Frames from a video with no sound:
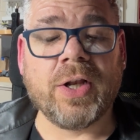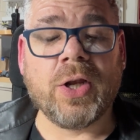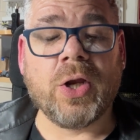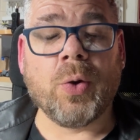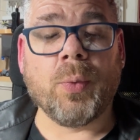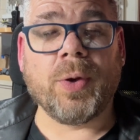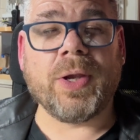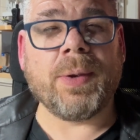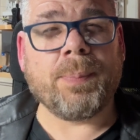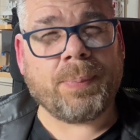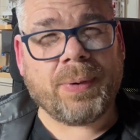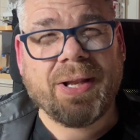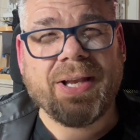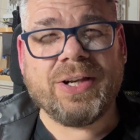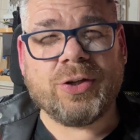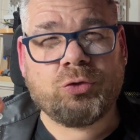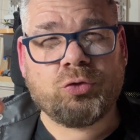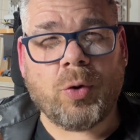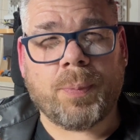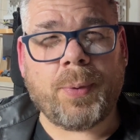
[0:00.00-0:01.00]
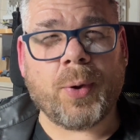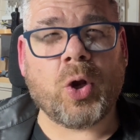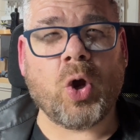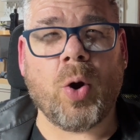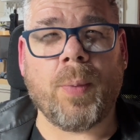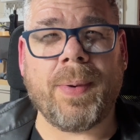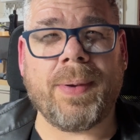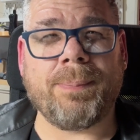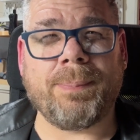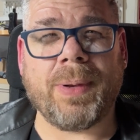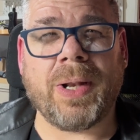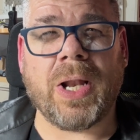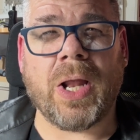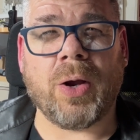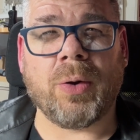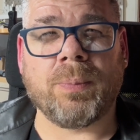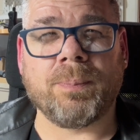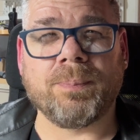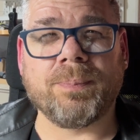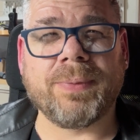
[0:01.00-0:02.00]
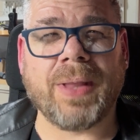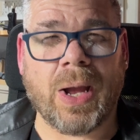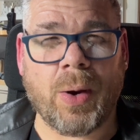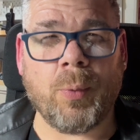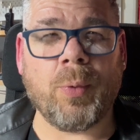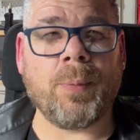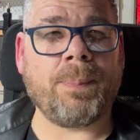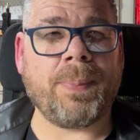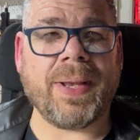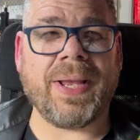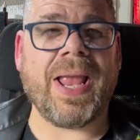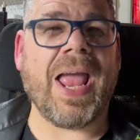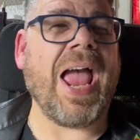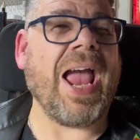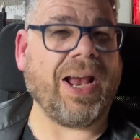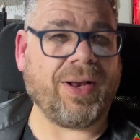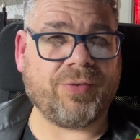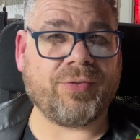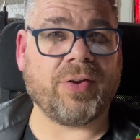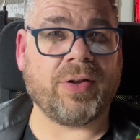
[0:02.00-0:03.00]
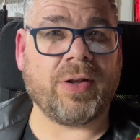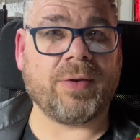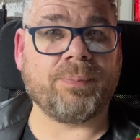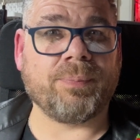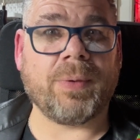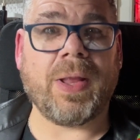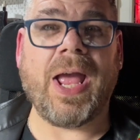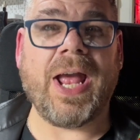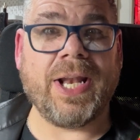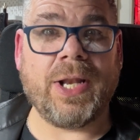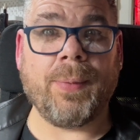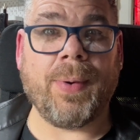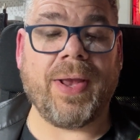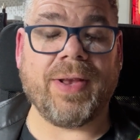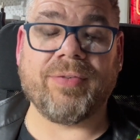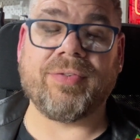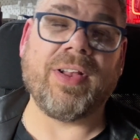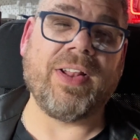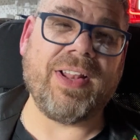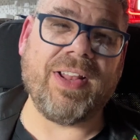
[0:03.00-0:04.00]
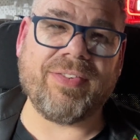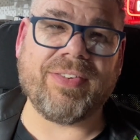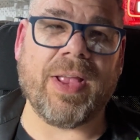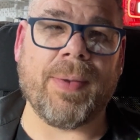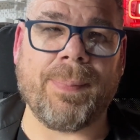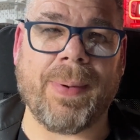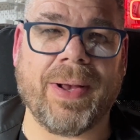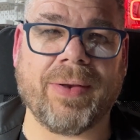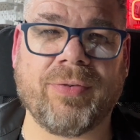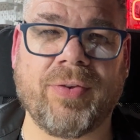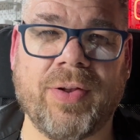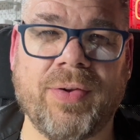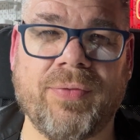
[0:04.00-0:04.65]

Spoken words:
will you please drop a comment below? That would be excellent. Anyways, let's get back to the